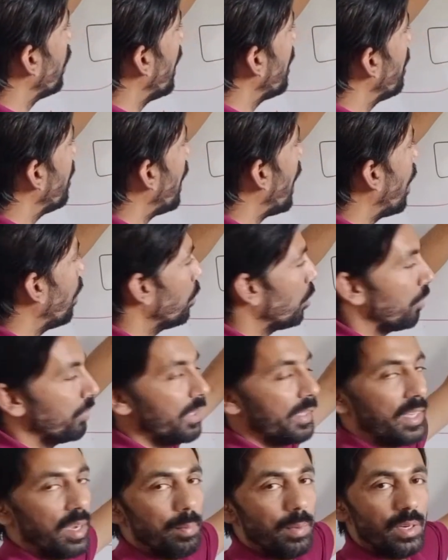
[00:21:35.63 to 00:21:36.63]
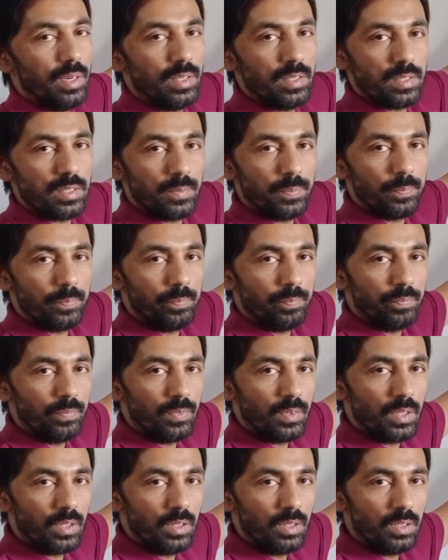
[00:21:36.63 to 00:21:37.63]
come out of the capillaries,
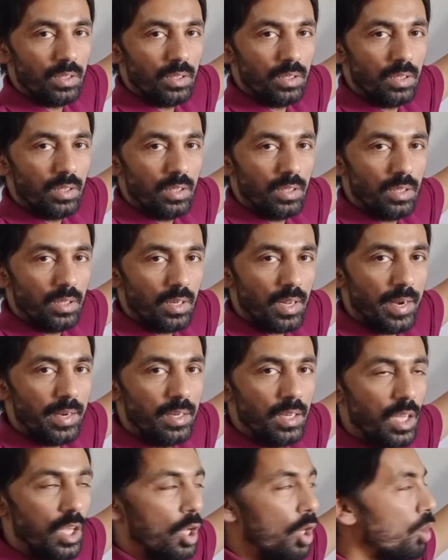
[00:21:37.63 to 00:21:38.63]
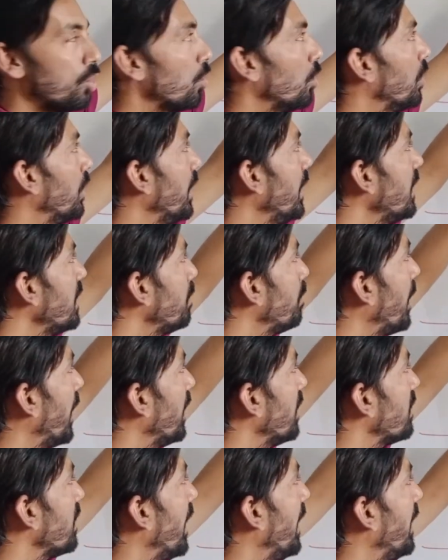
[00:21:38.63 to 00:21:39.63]
right? So these
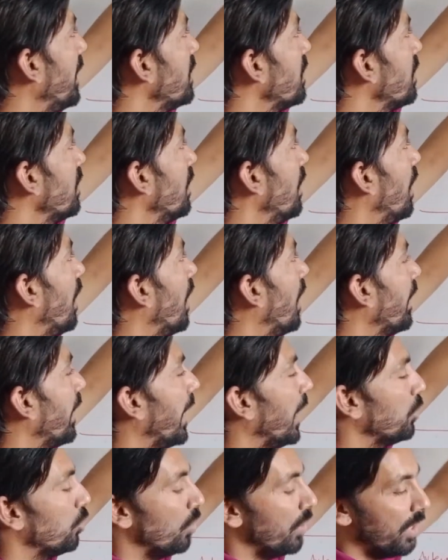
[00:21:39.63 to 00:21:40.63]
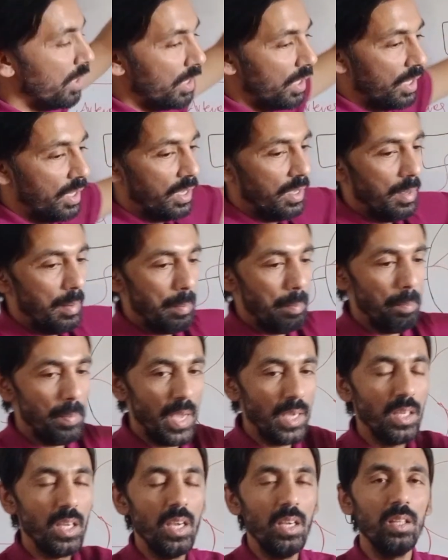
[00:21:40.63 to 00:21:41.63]
parasites are actually
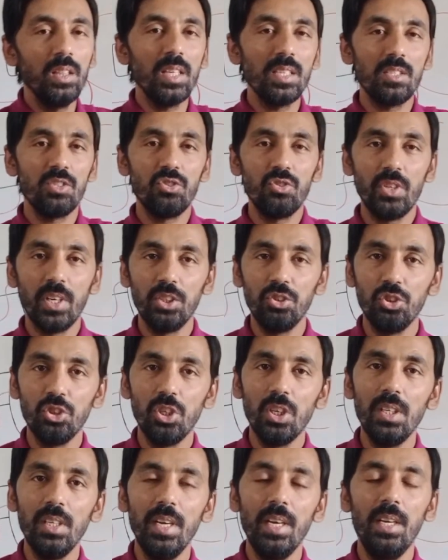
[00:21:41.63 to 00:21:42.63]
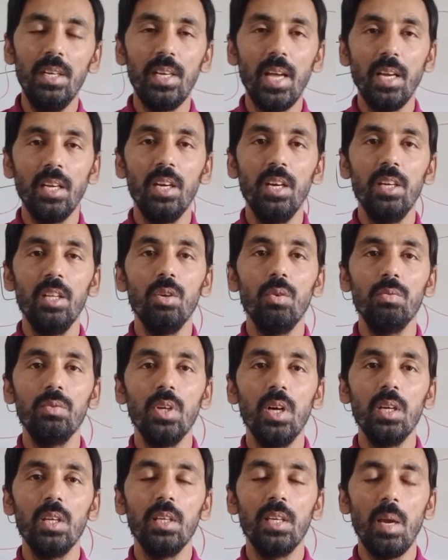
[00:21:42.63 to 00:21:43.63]
making the structural integrity of
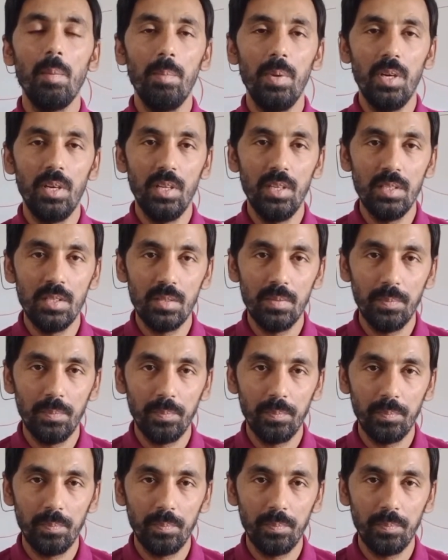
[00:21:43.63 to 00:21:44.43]
the capillaries,